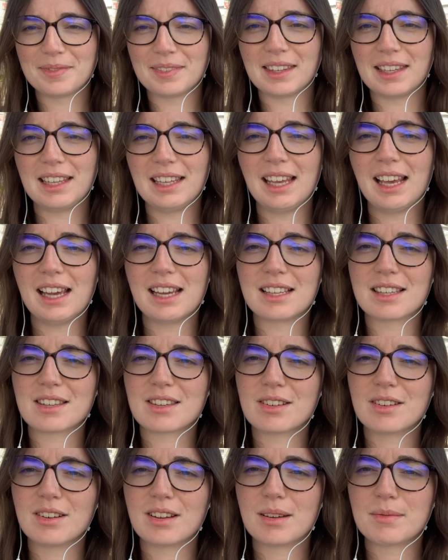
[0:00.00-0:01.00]
Yeah,
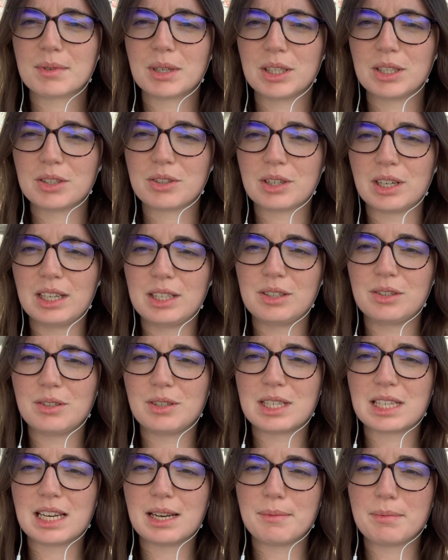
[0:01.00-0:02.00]
so I'm gonna try to
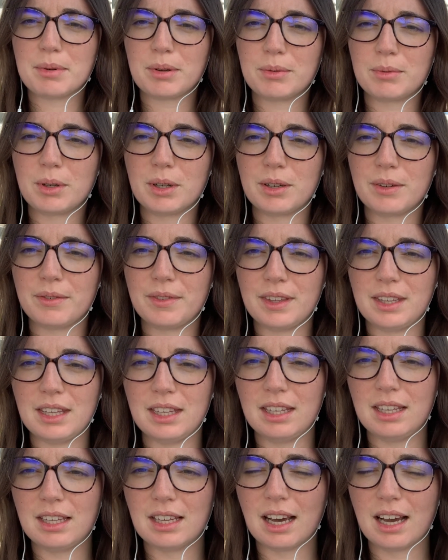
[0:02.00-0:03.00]
sleep on one of
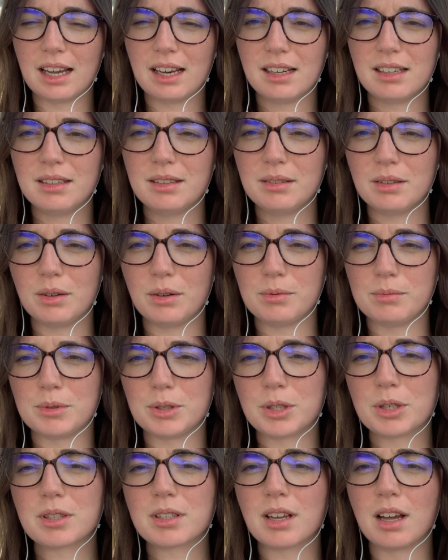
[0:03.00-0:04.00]
the island
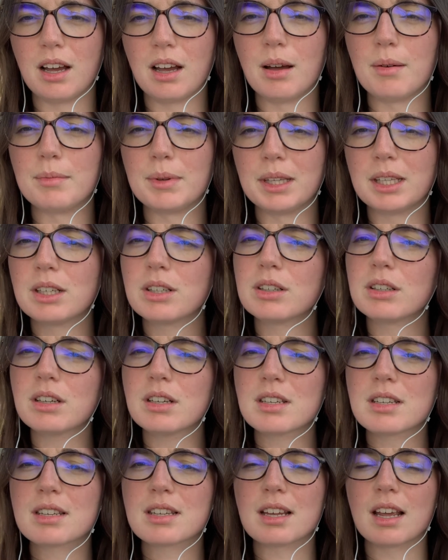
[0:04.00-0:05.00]
almost
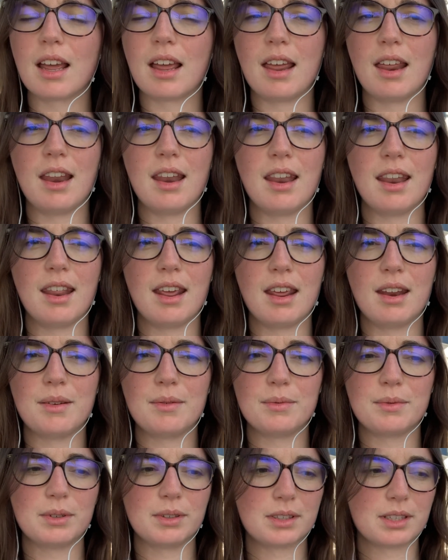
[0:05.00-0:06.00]
mid-course, and
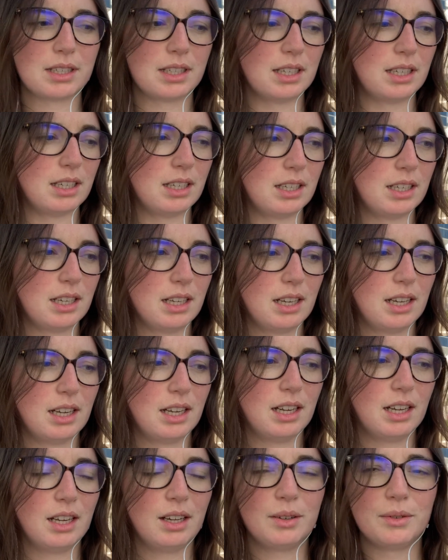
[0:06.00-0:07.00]
then
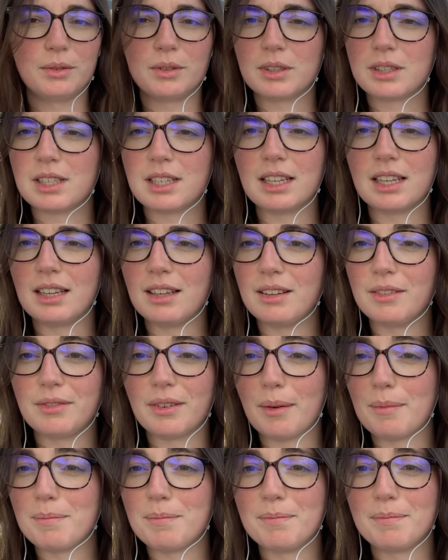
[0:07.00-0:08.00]
we'll see if I
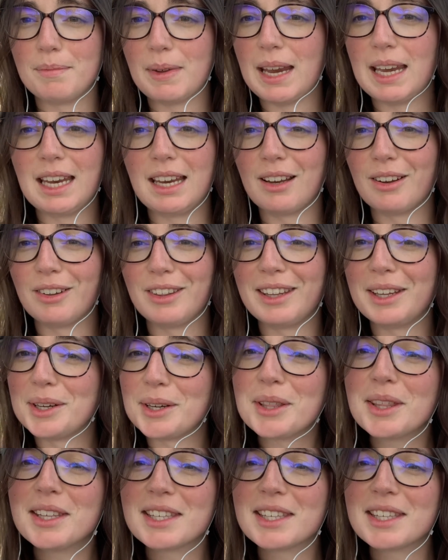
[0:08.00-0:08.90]
made it on the other